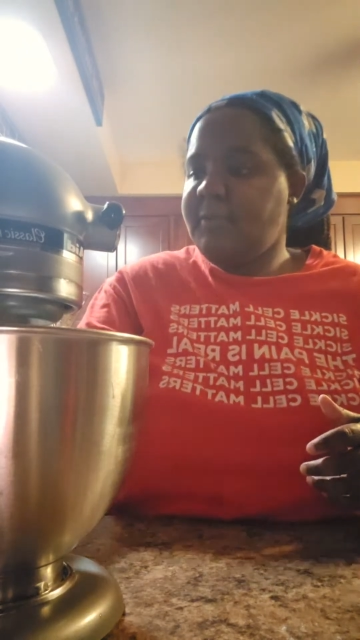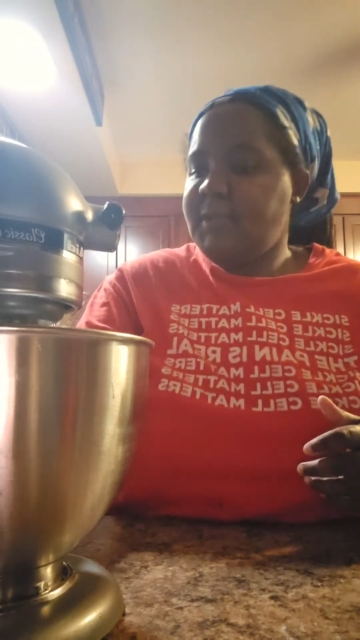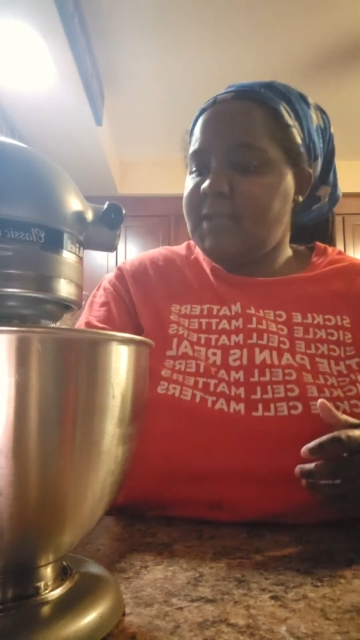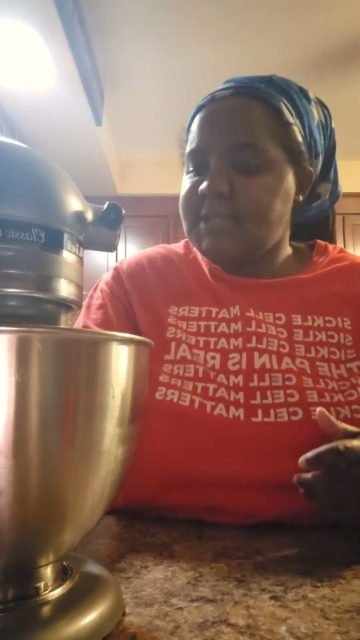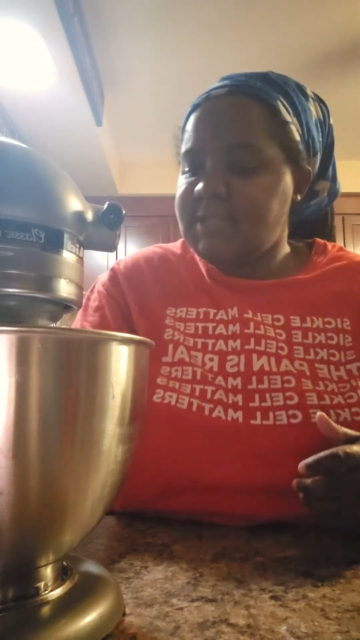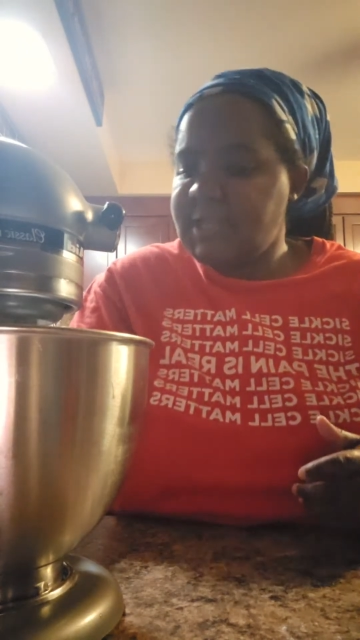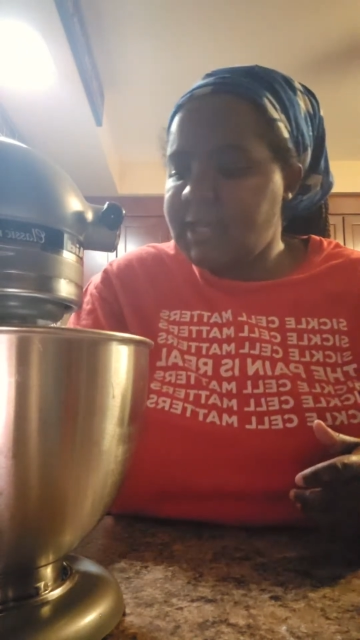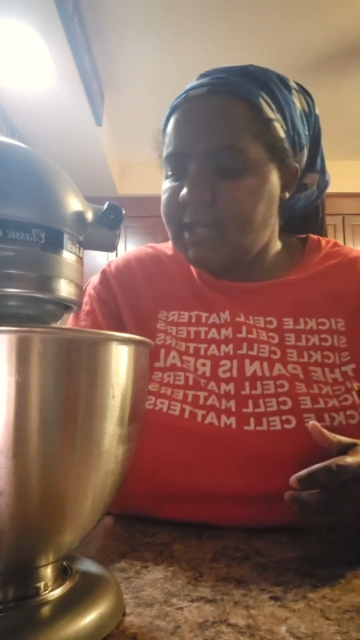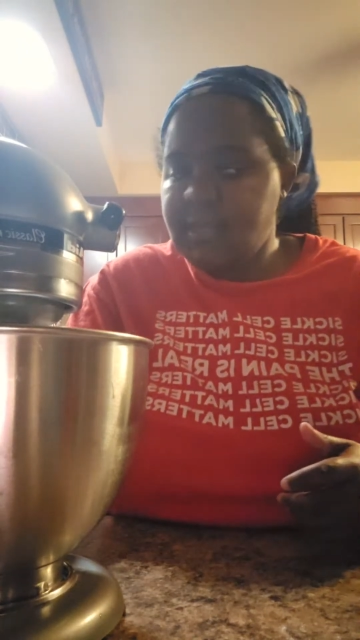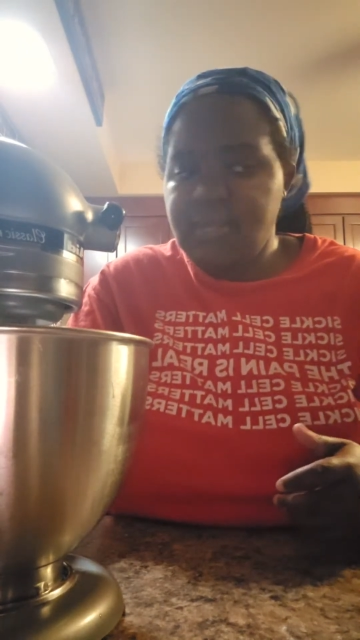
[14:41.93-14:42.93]
when it's
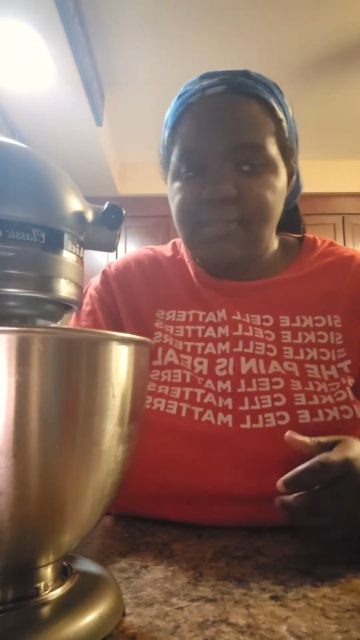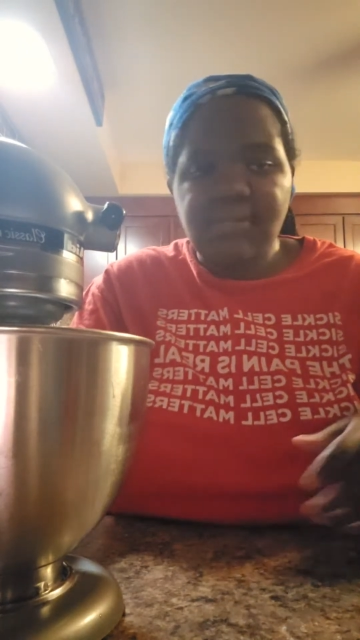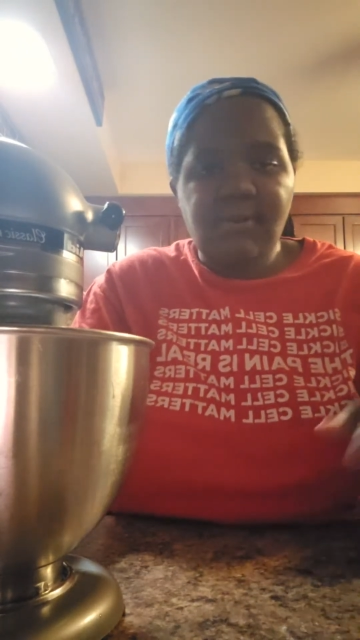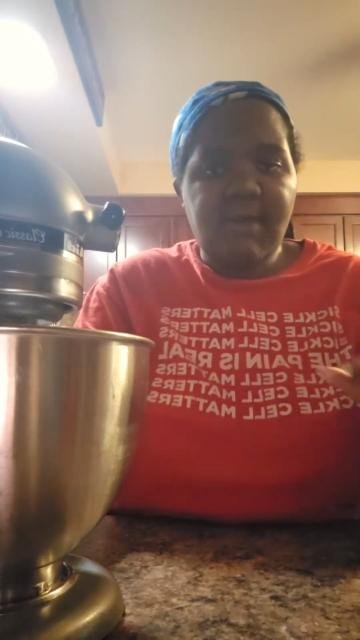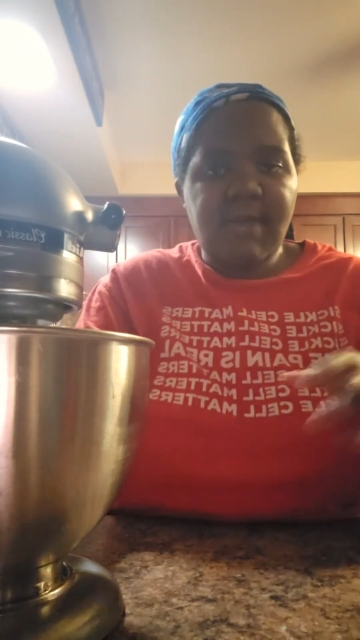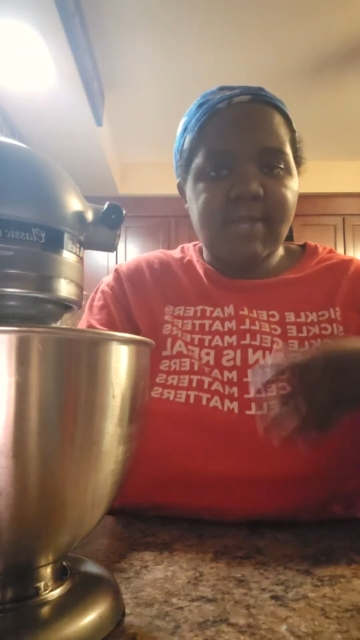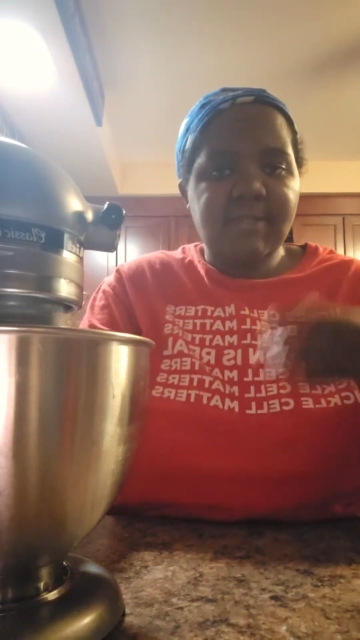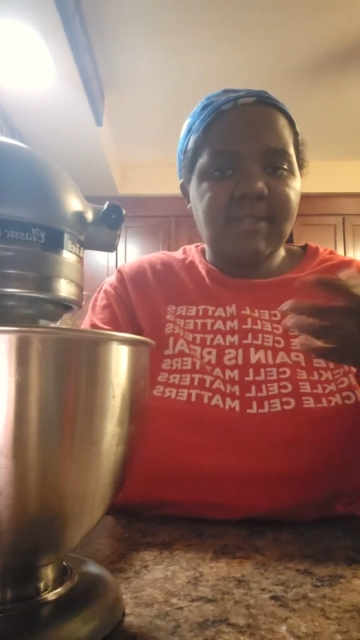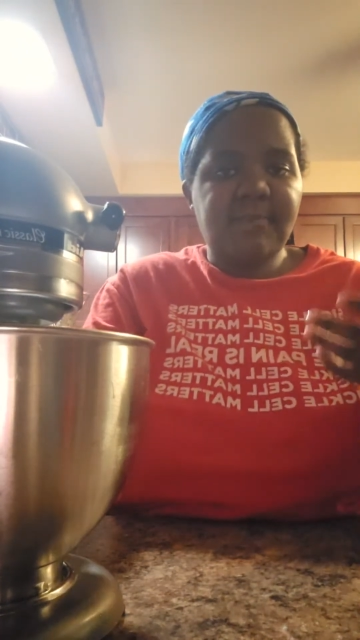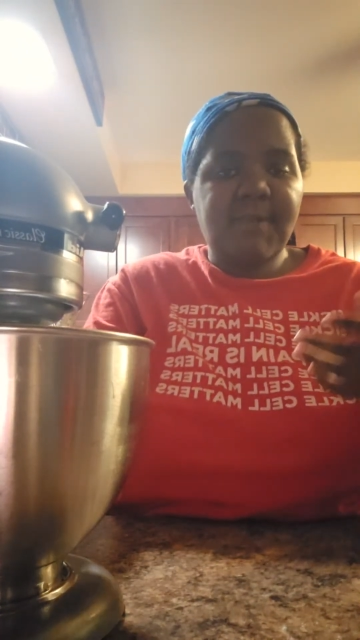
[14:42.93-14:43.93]
done, you can just go ahead
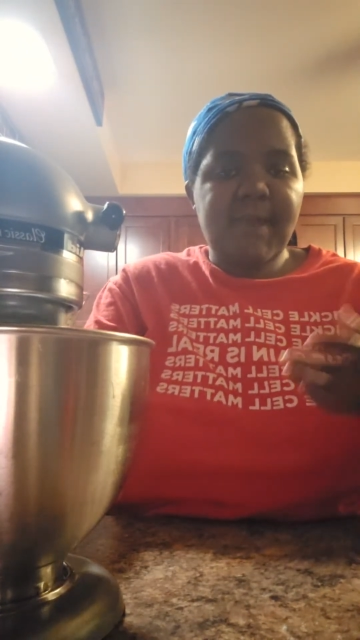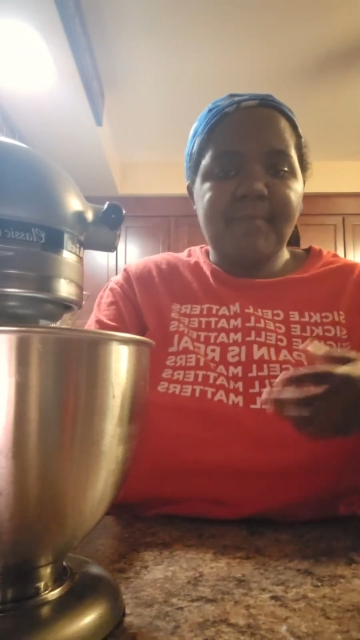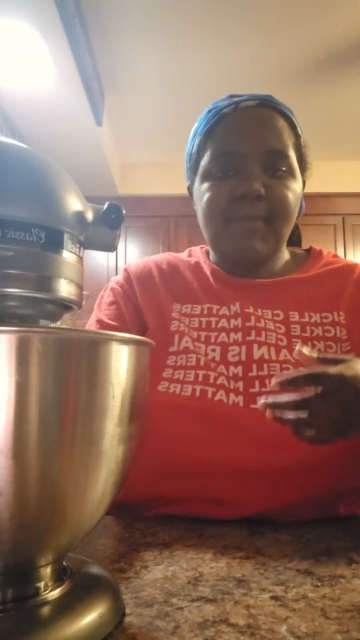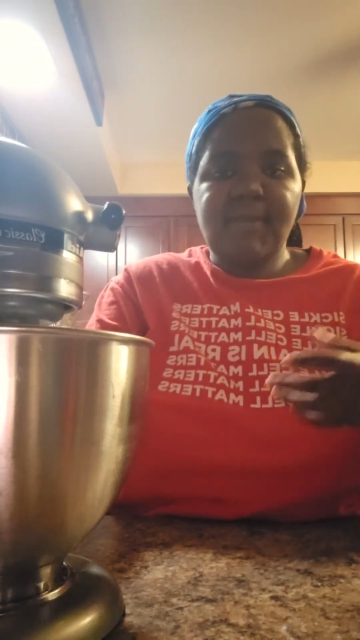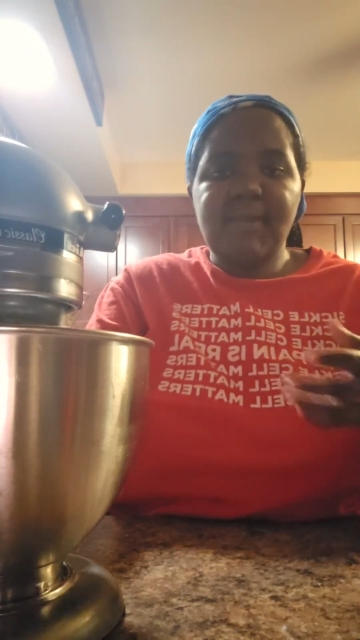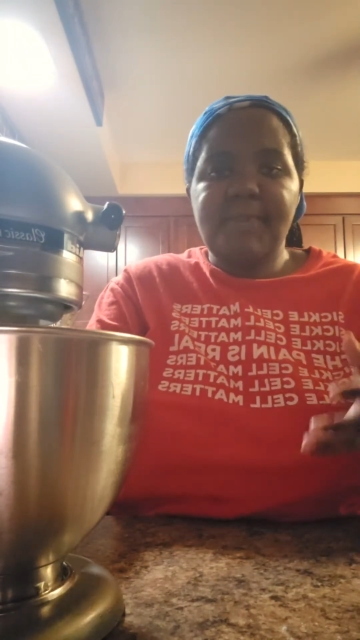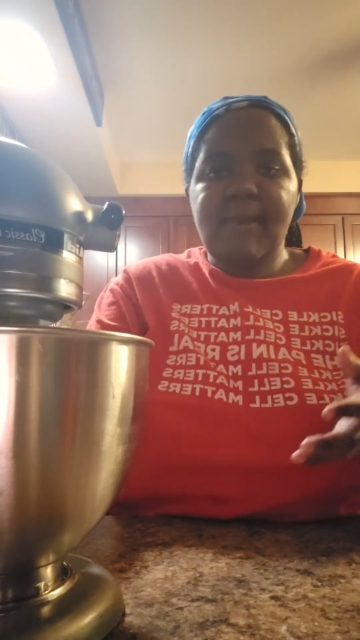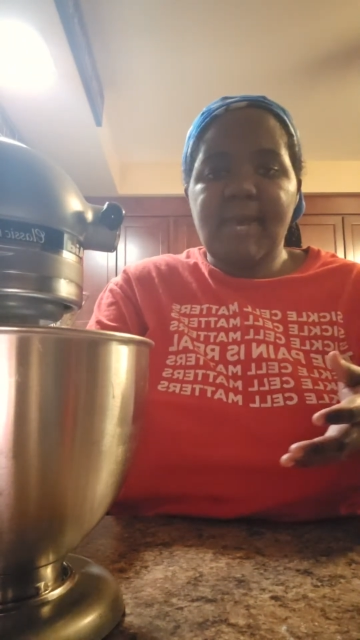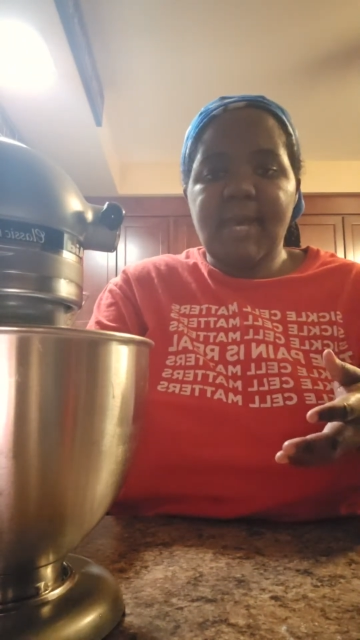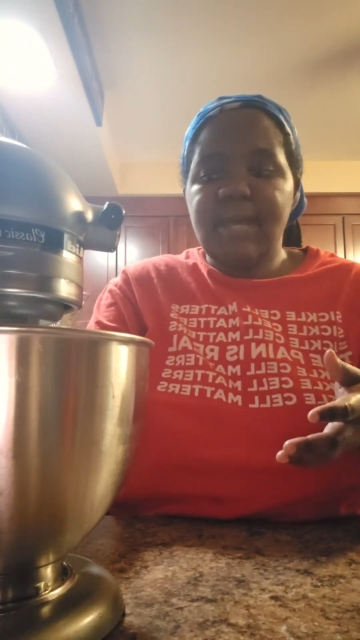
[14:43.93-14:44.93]
and start piping it in the
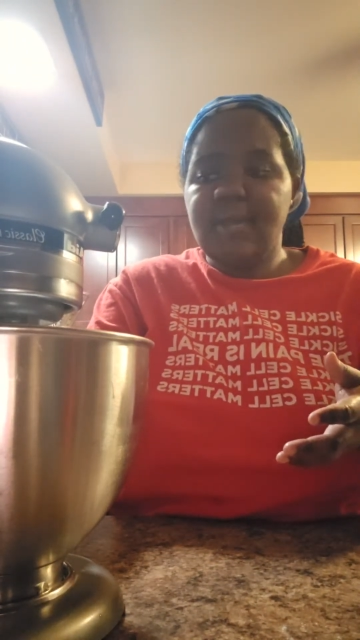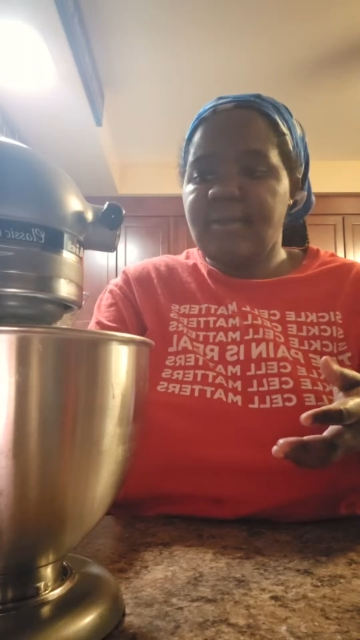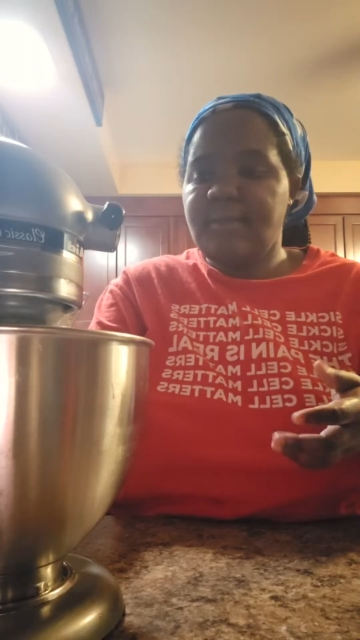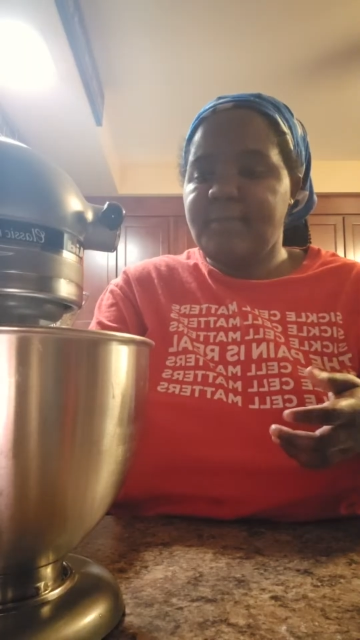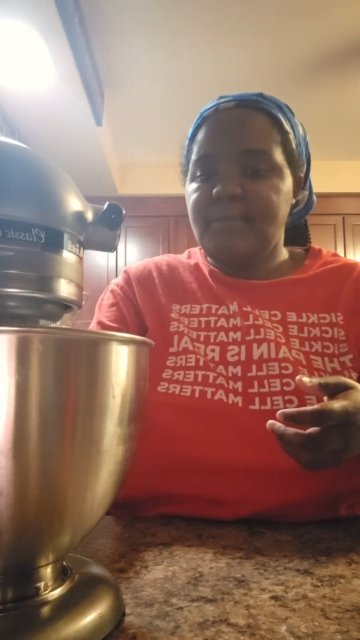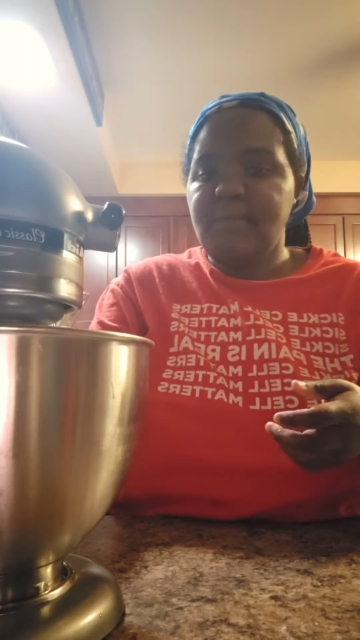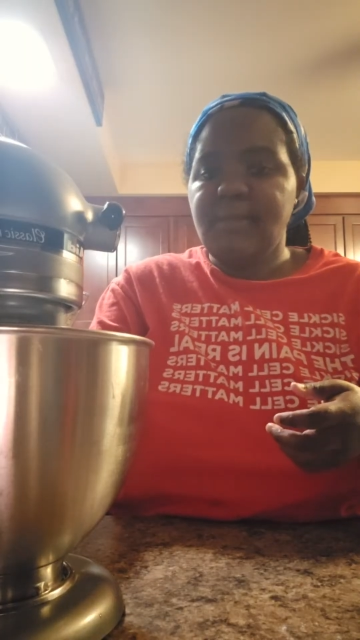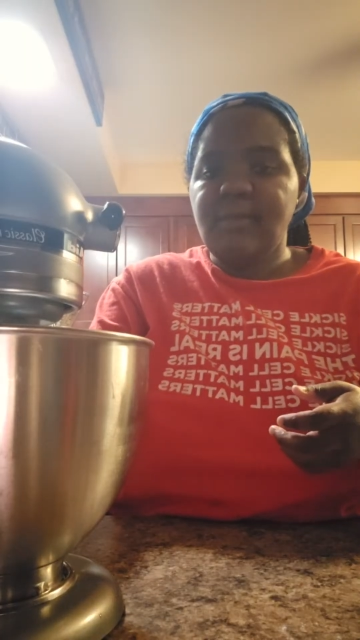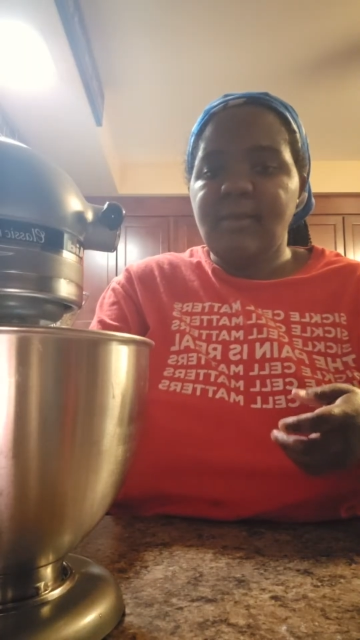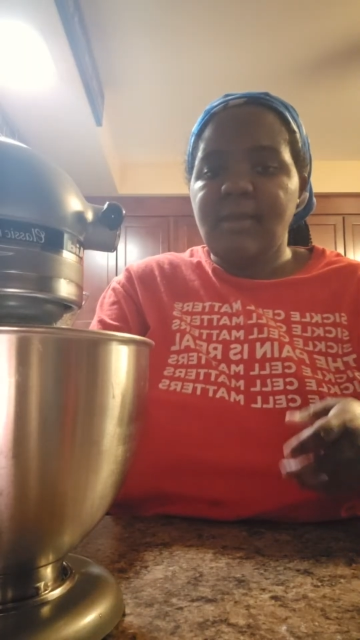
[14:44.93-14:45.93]
bag.
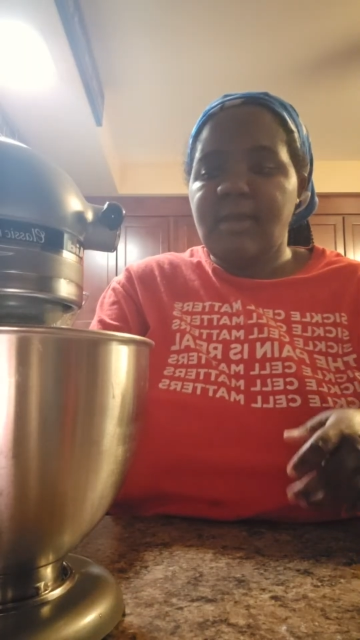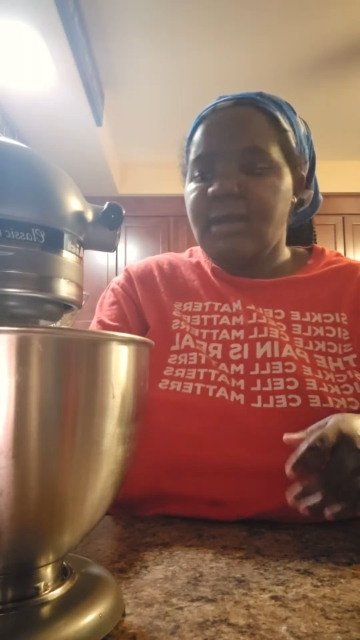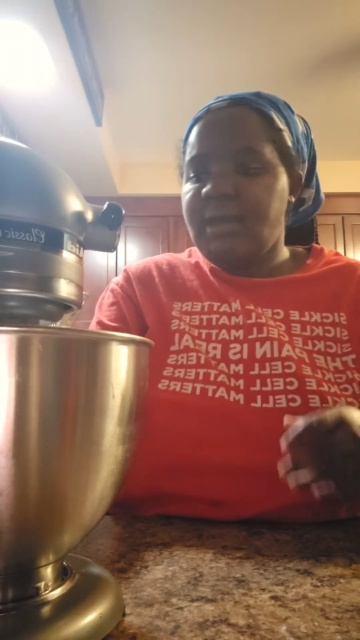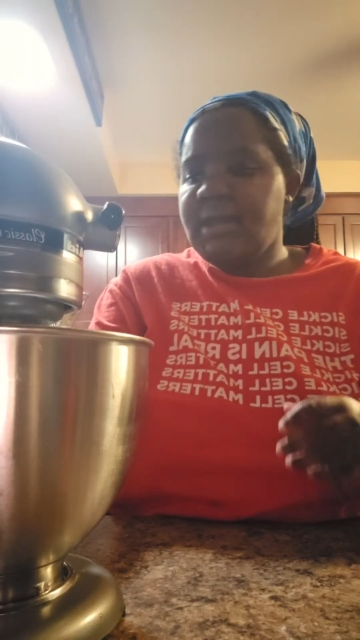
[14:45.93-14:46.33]
And